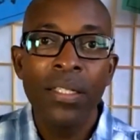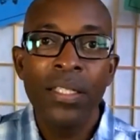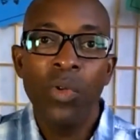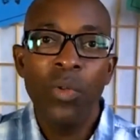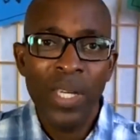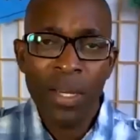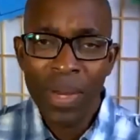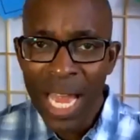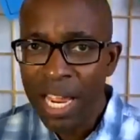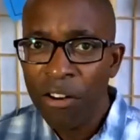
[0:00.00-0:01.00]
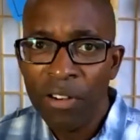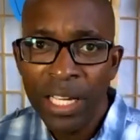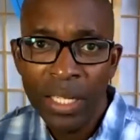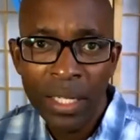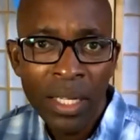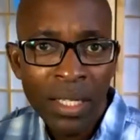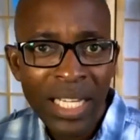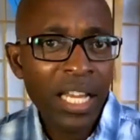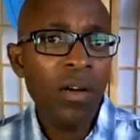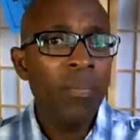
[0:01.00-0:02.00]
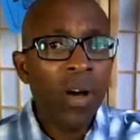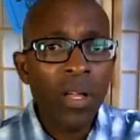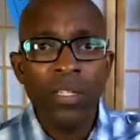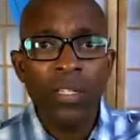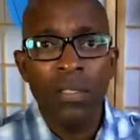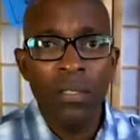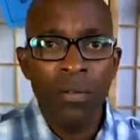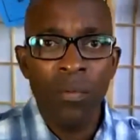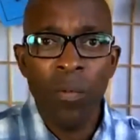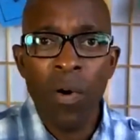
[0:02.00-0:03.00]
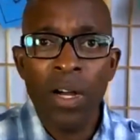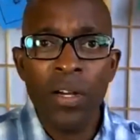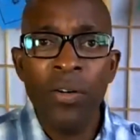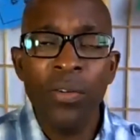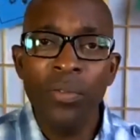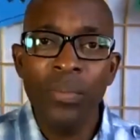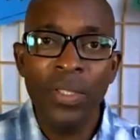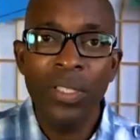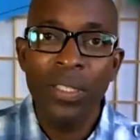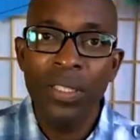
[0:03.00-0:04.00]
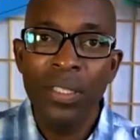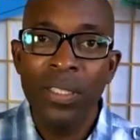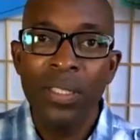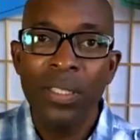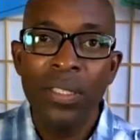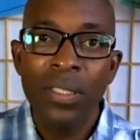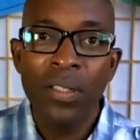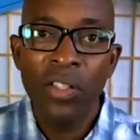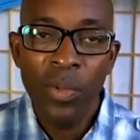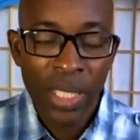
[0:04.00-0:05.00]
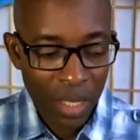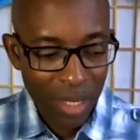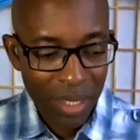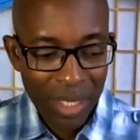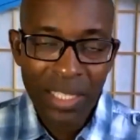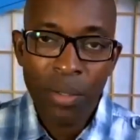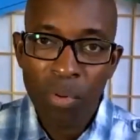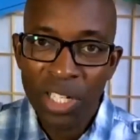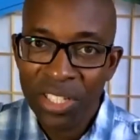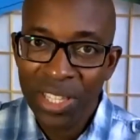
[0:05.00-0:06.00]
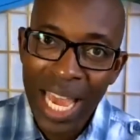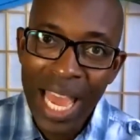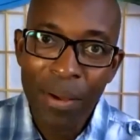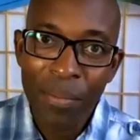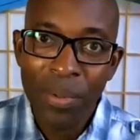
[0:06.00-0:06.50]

Do we become angry and take our ball and walk home? Or do we seek to bridge the gap?